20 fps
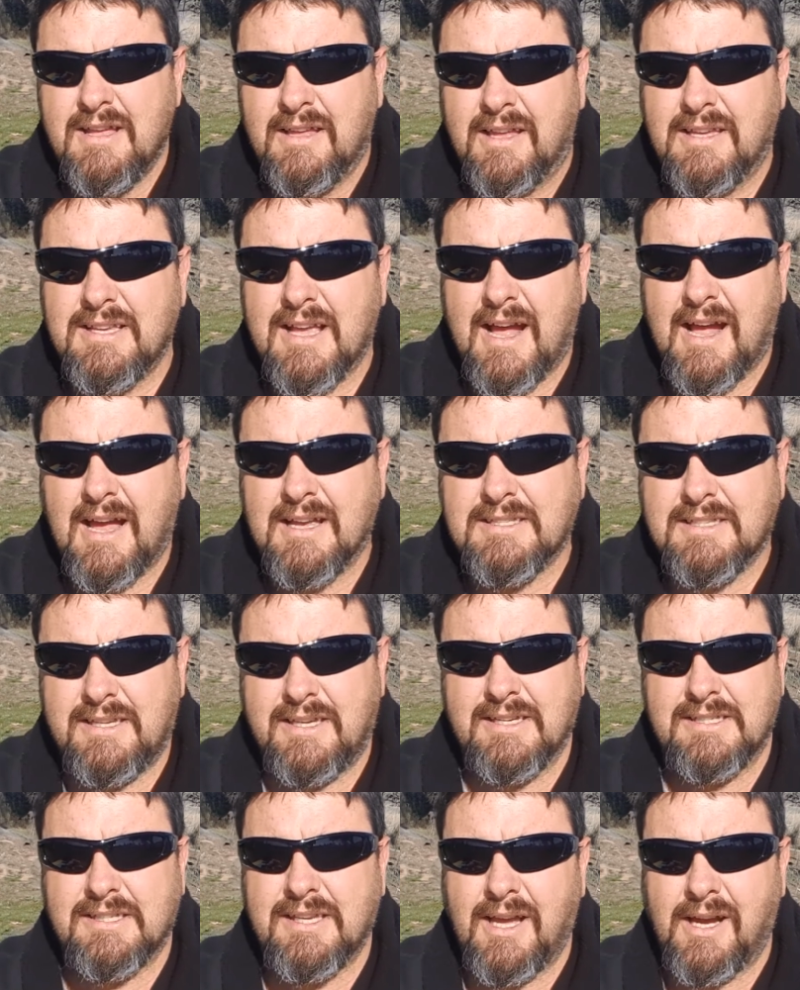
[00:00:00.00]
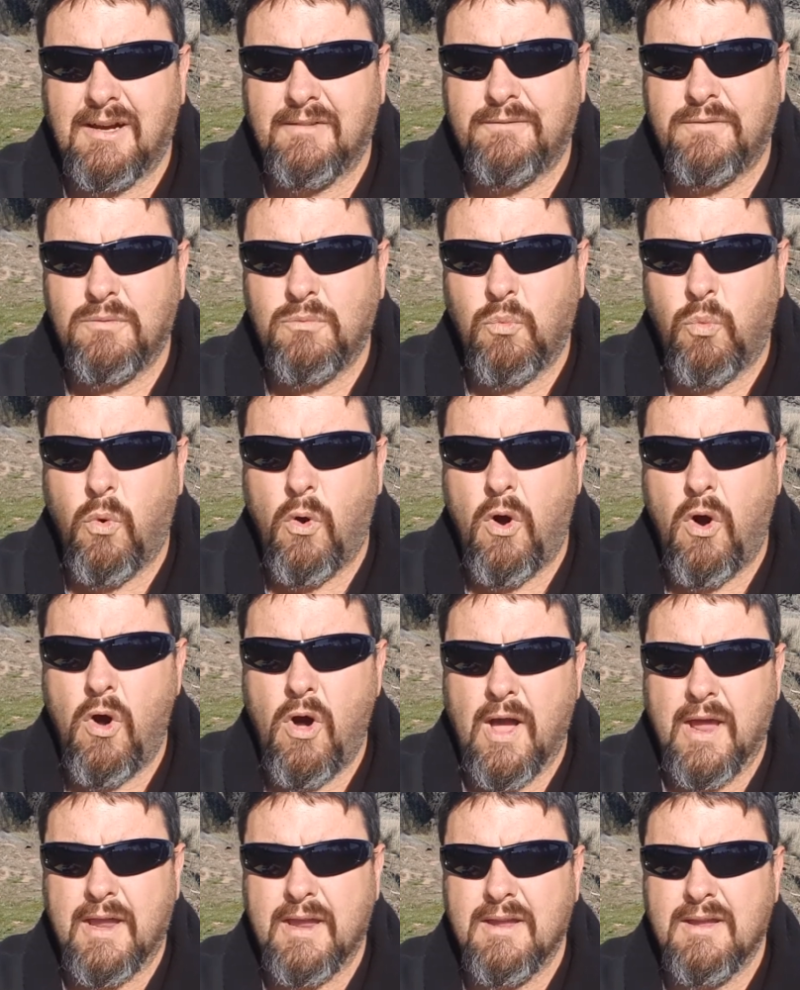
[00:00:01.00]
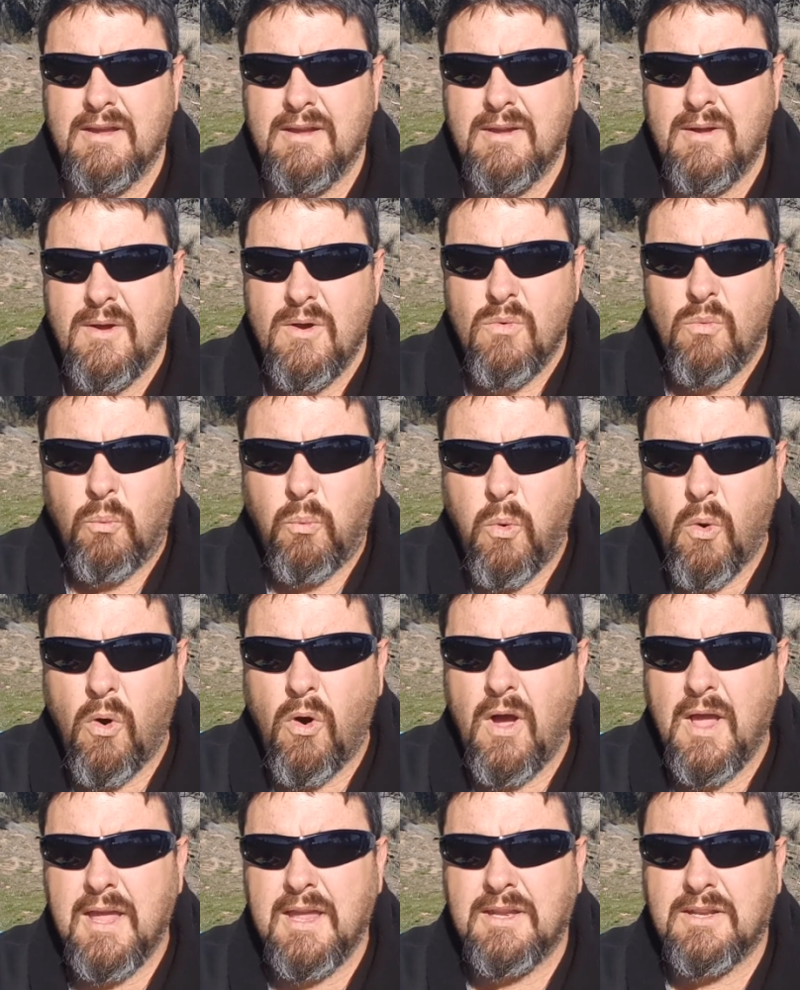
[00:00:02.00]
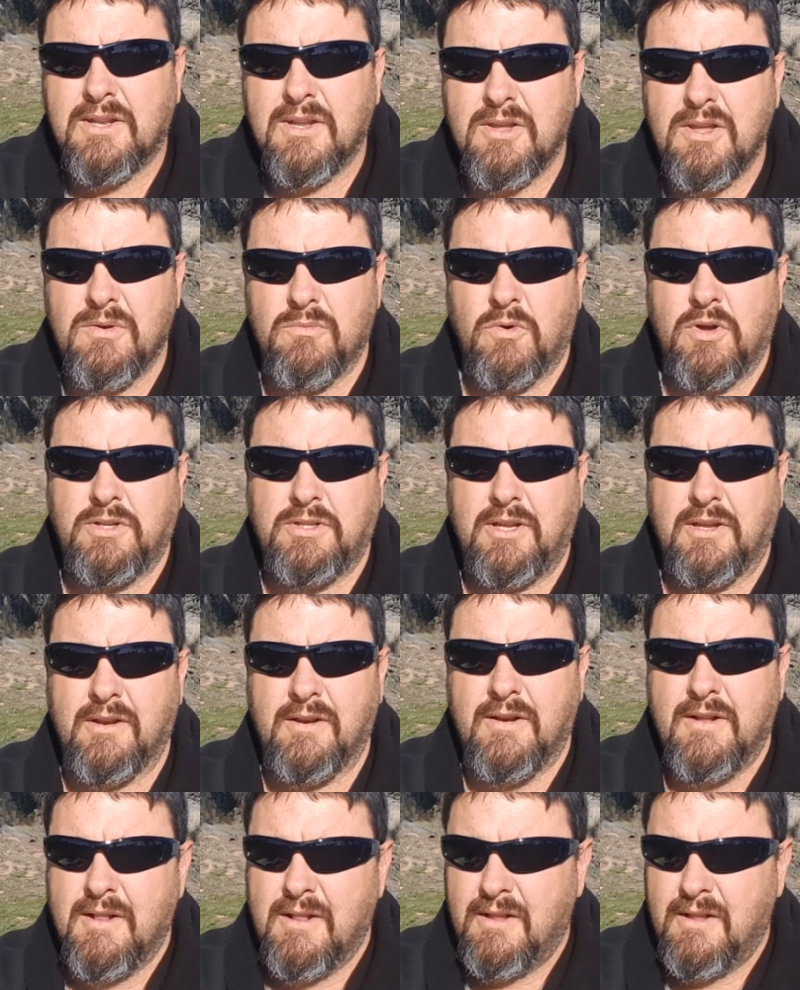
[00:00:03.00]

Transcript: is ask yourself why. Why do you want it?